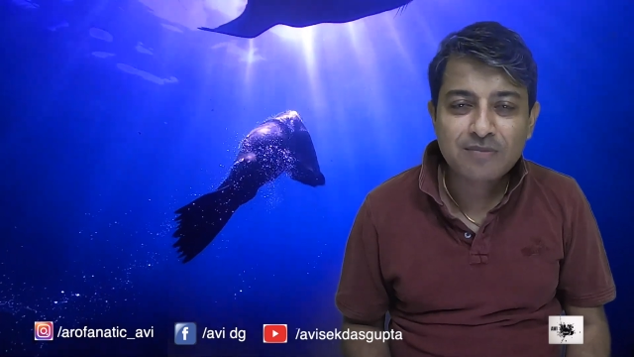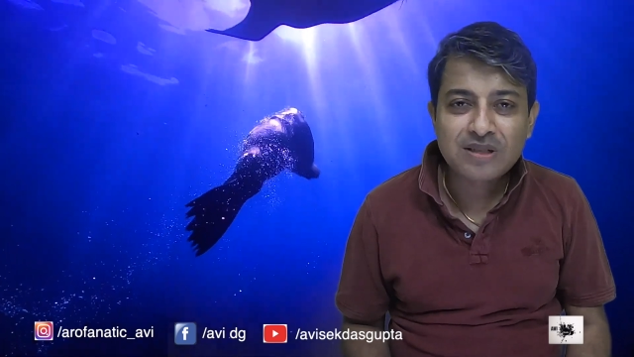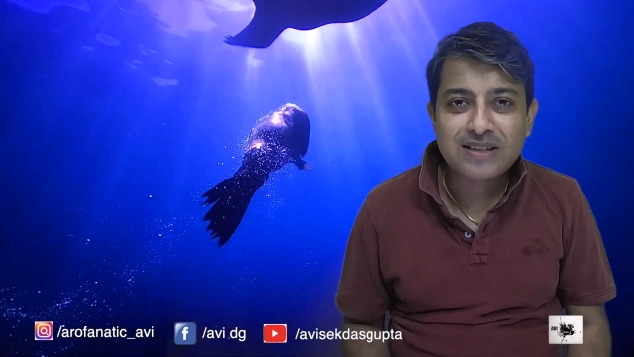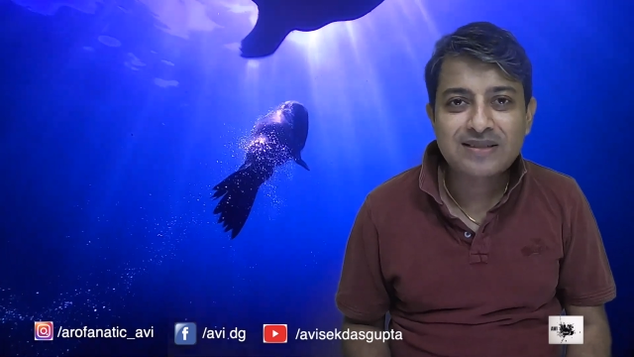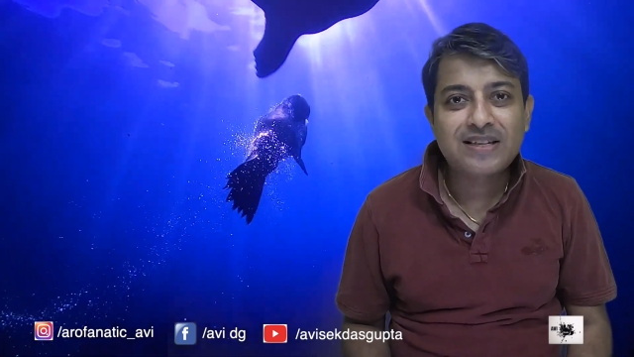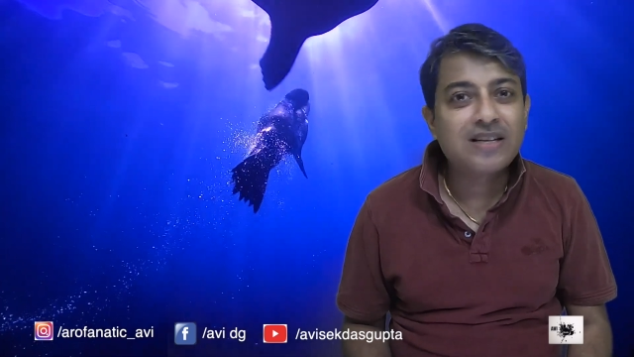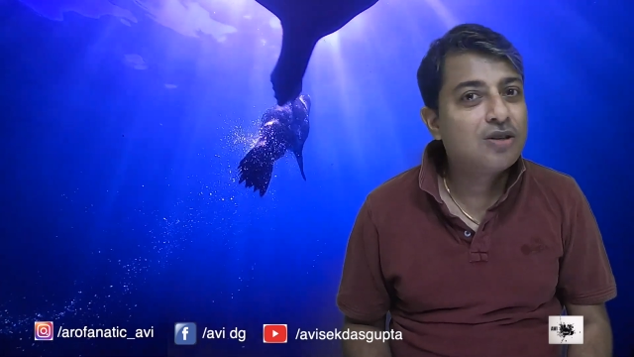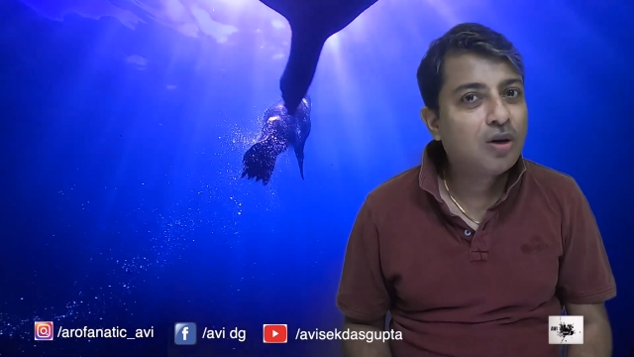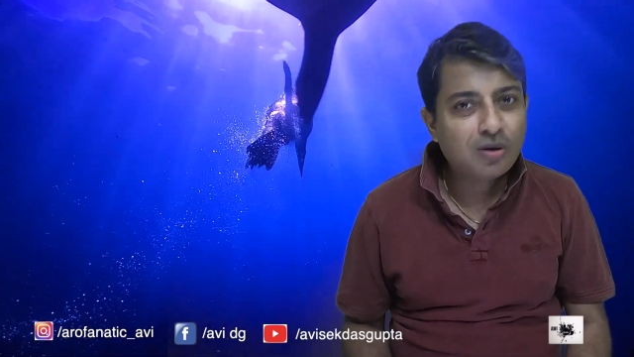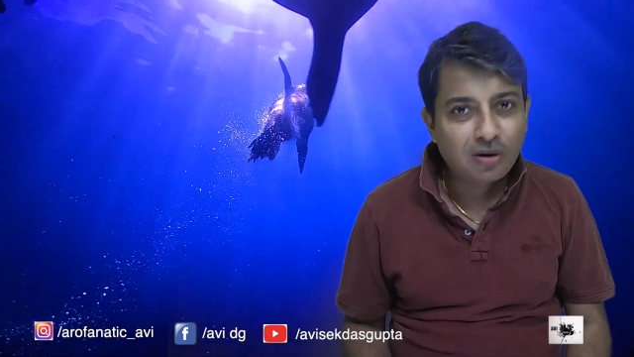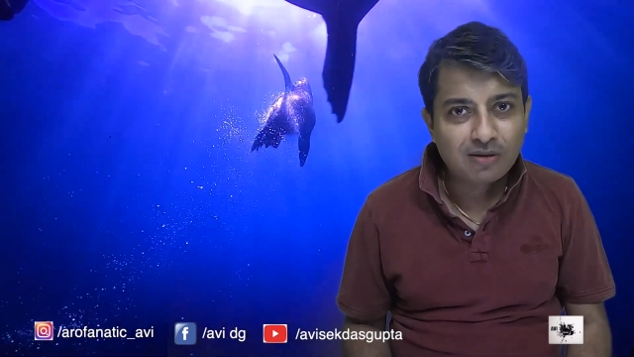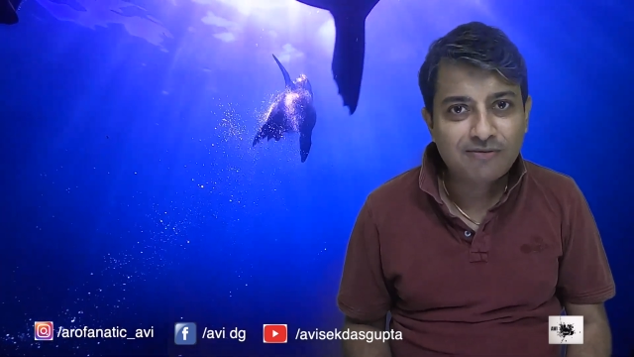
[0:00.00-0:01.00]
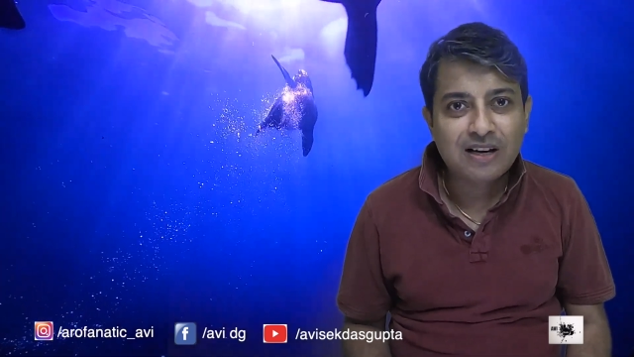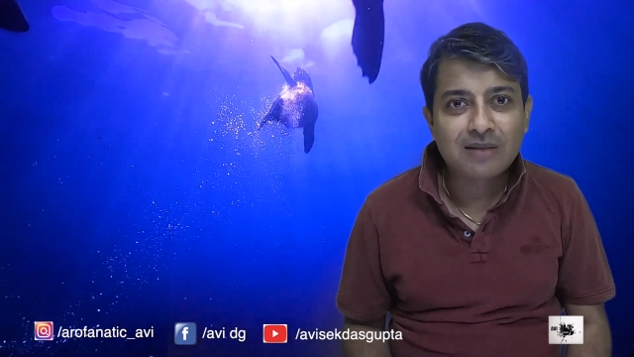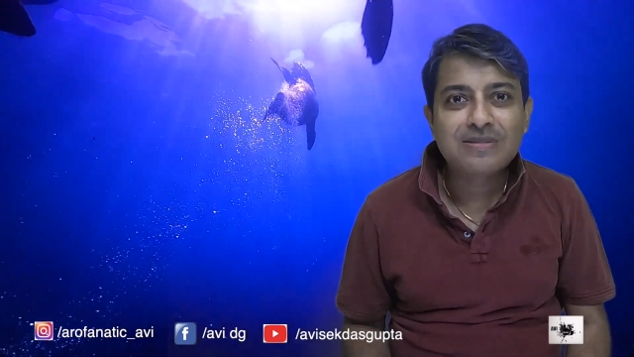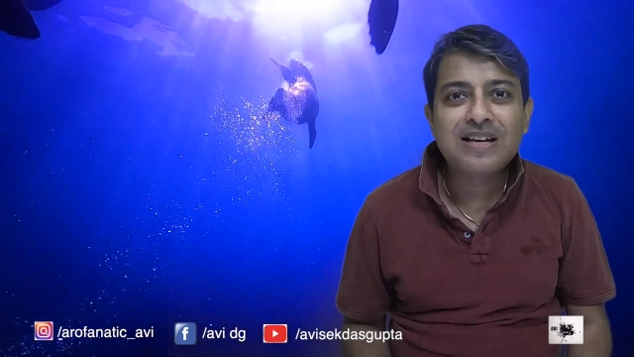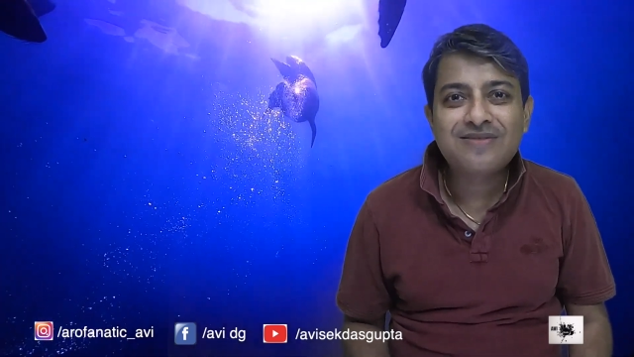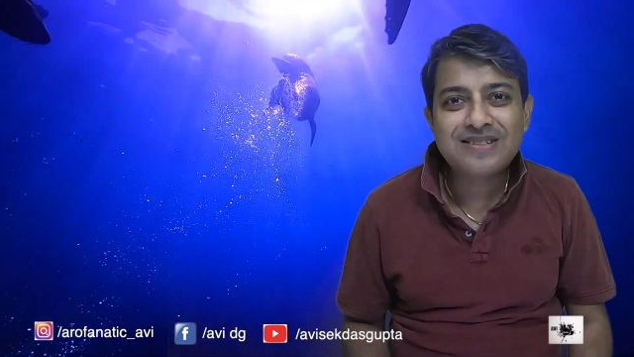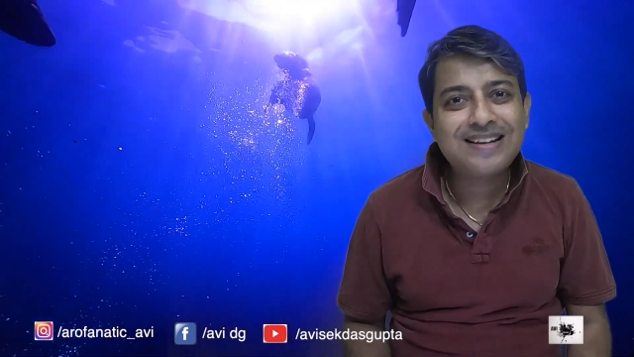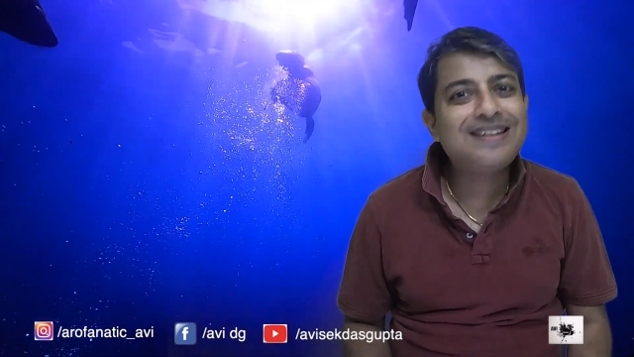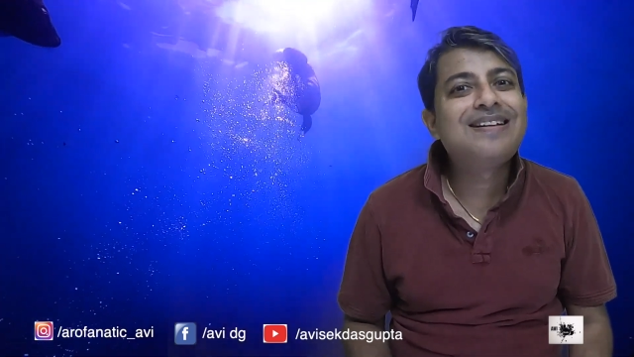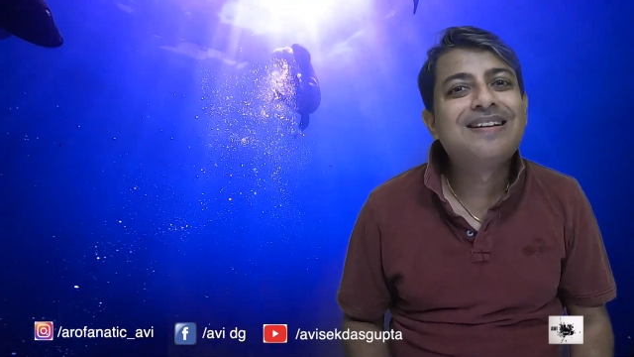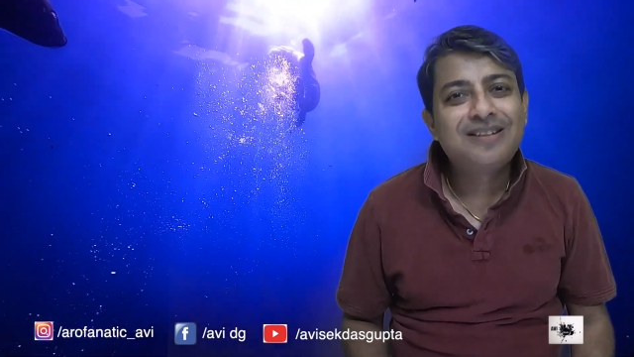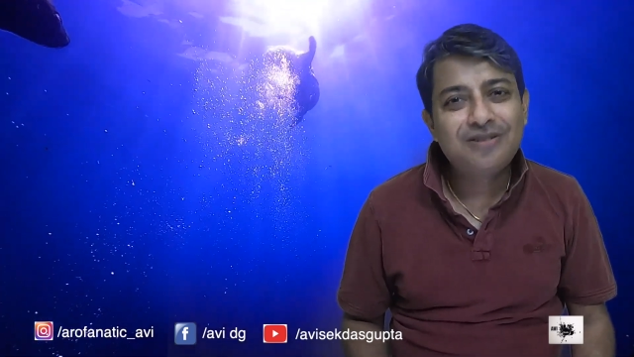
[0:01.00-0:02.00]
I say, not all farms, have
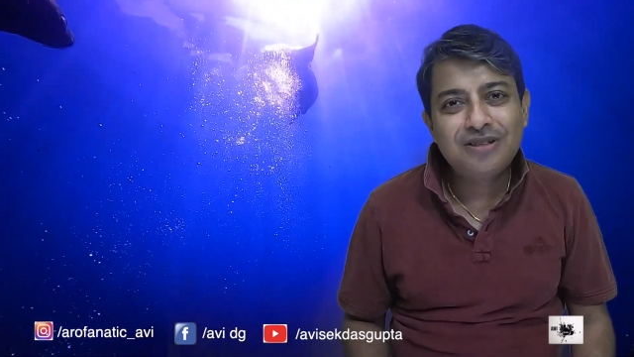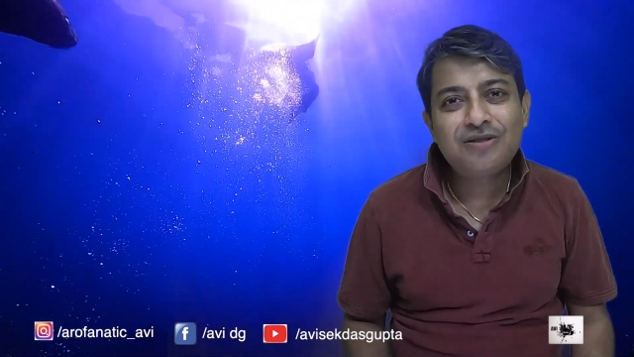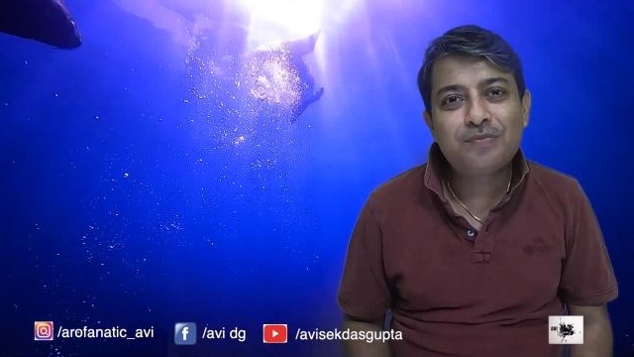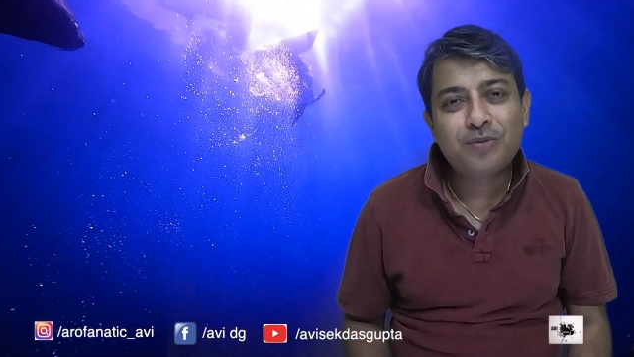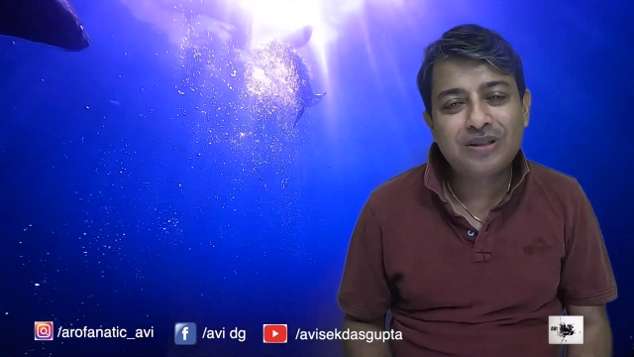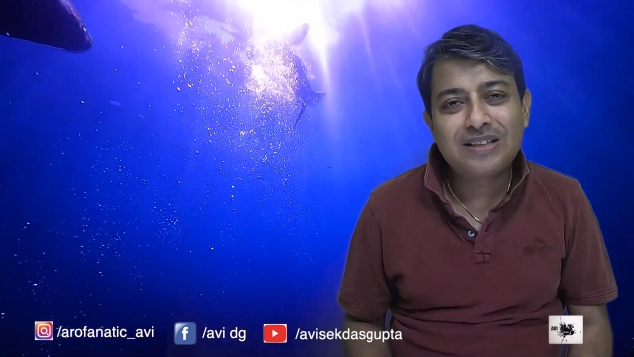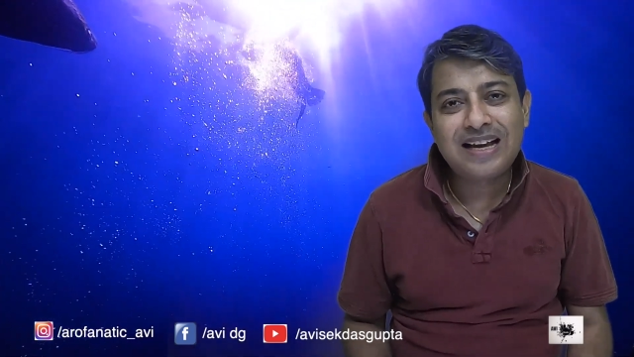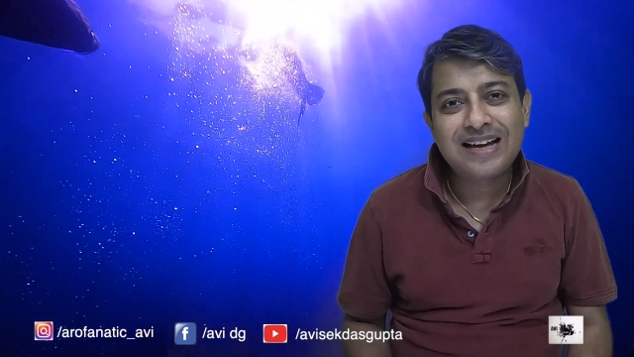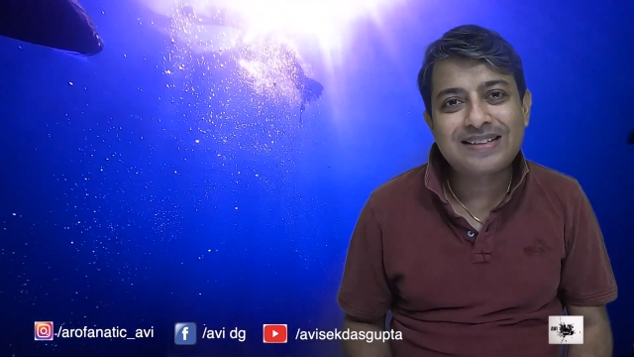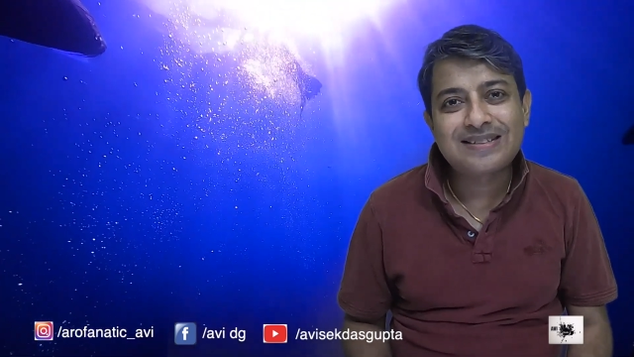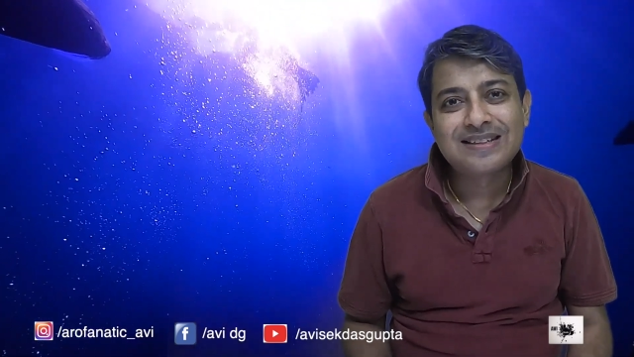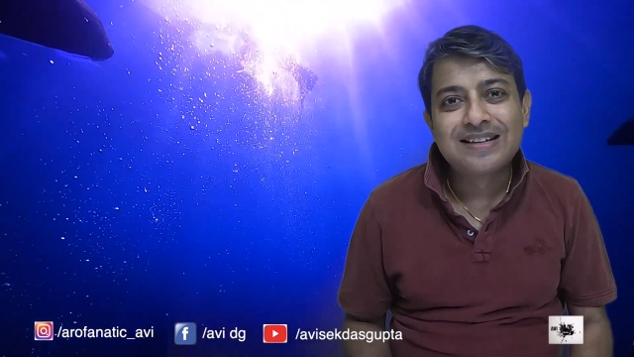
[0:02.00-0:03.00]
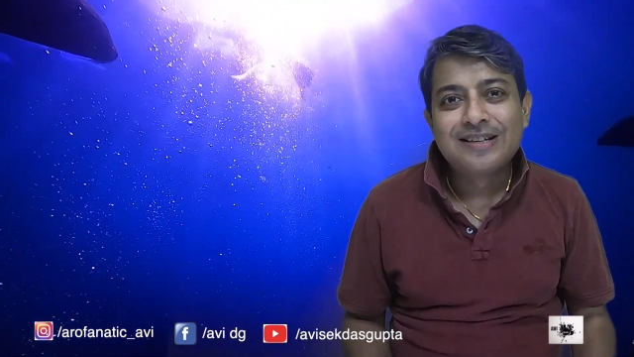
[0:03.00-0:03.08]
said you need to put the lights